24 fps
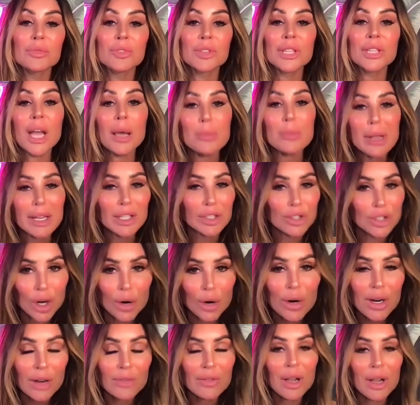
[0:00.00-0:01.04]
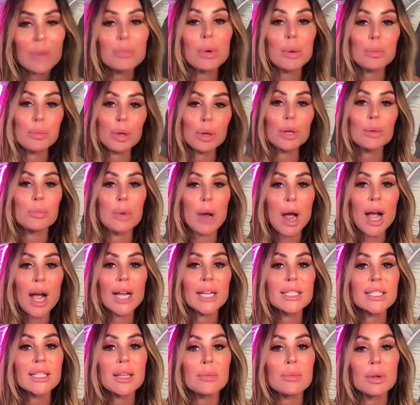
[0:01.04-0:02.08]
not make a joke of it, but put it
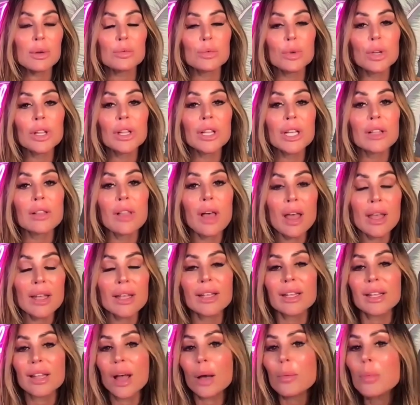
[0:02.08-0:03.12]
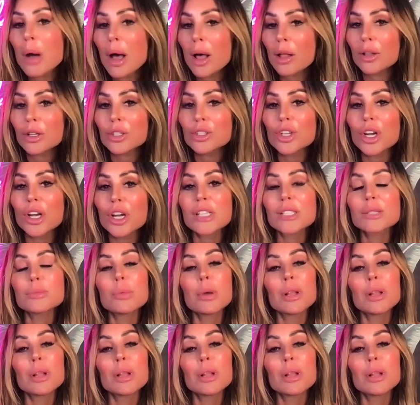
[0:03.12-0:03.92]
behind him and really like apologize,